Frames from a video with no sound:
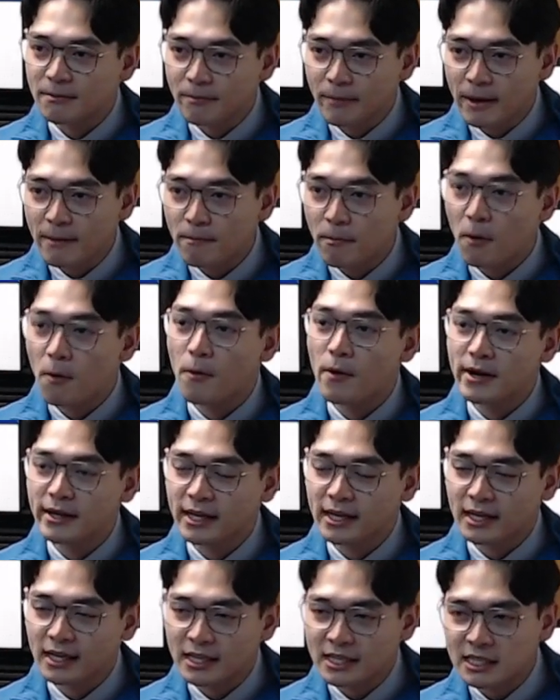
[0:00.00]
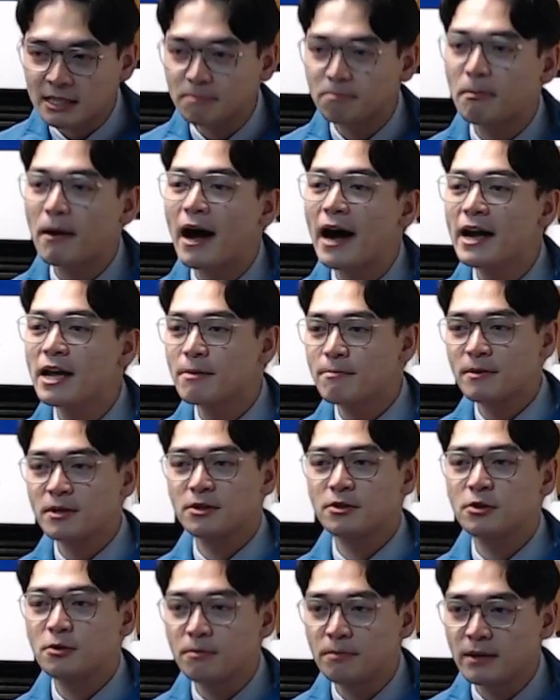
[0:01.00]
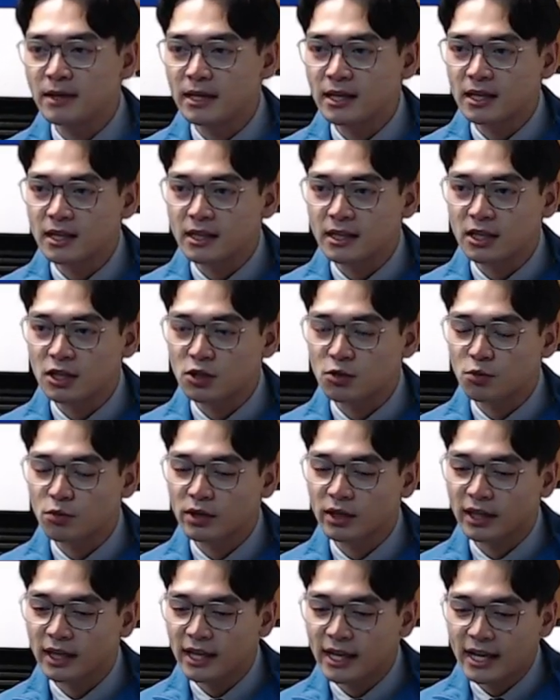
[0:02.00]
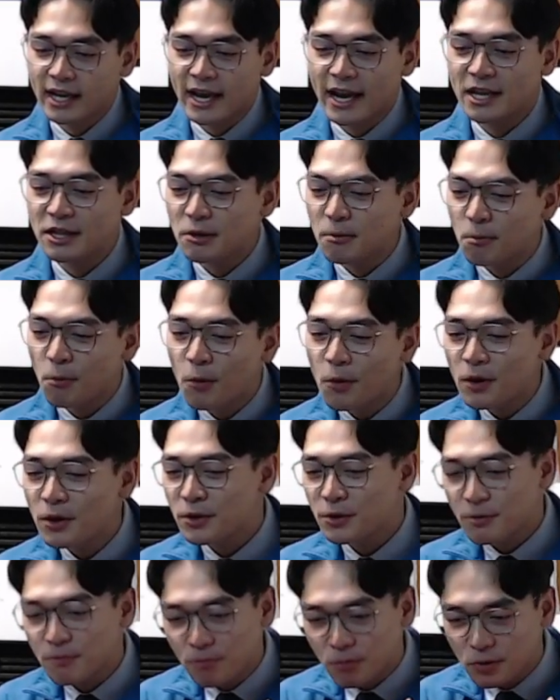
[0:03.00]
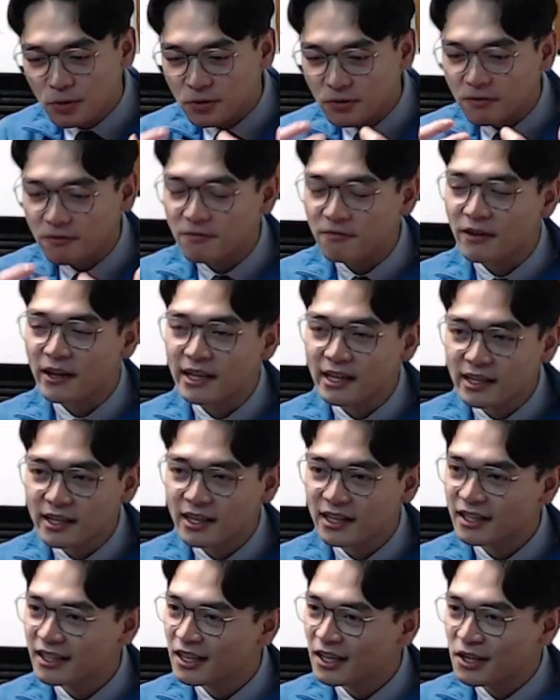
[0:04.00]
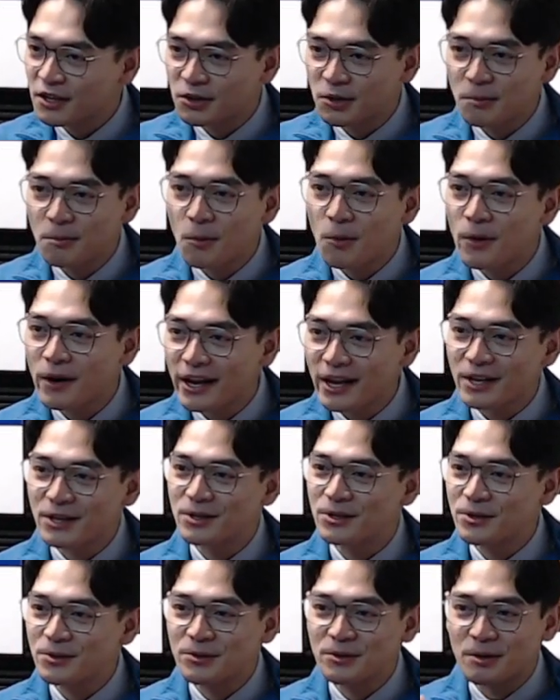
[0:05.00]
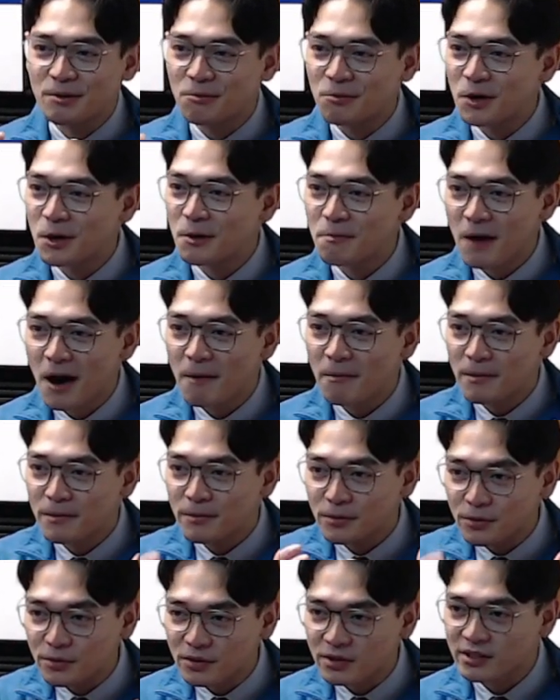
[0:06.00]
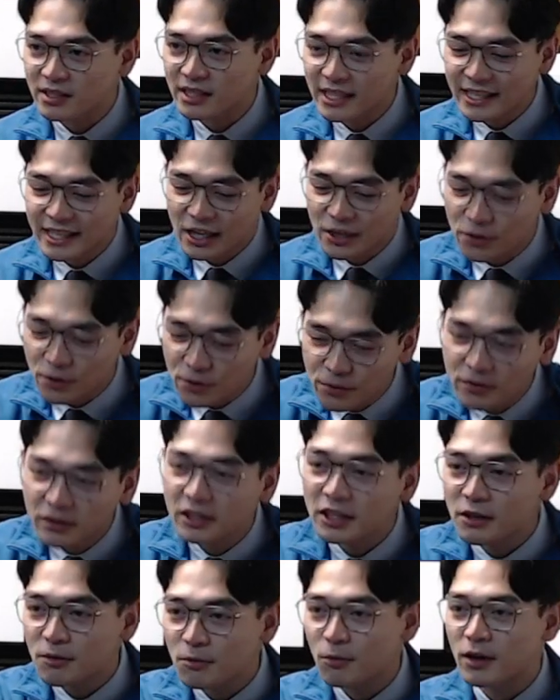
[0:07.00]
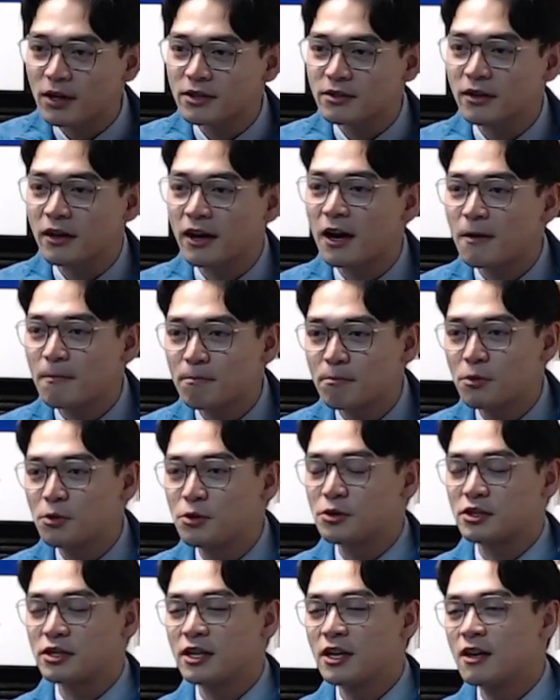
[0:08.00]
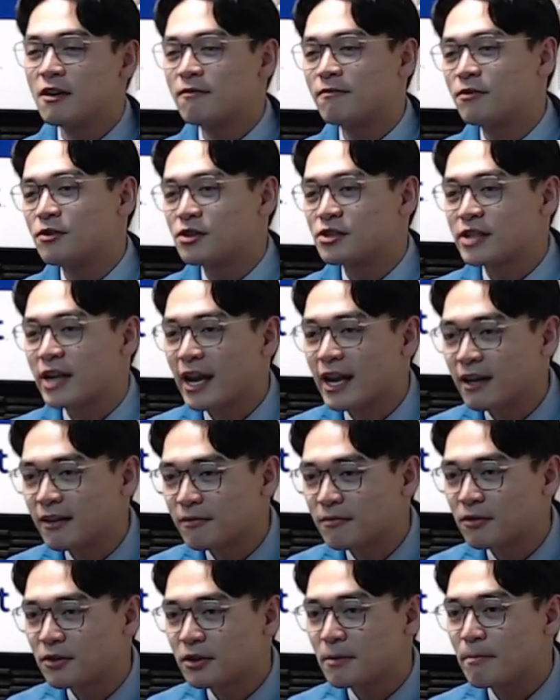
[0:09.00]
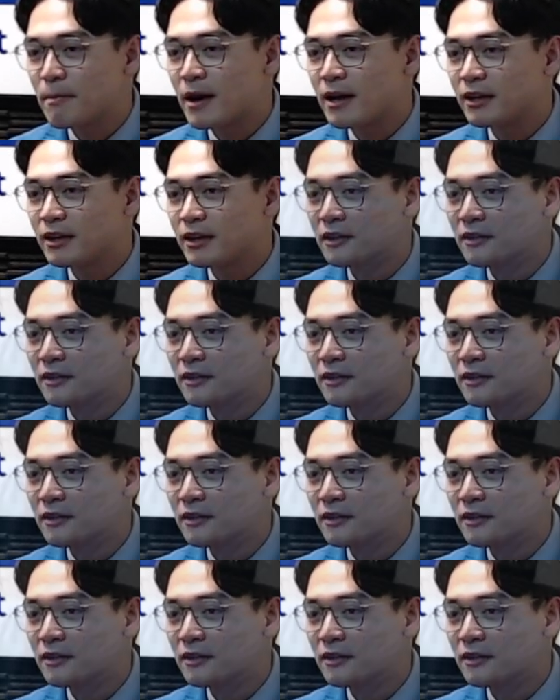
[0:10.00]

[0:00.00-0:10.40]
point that inspired me to be in this work. And the more you put your feet in it, the more issue, the more problem you see that you really want to help push for change, for the better of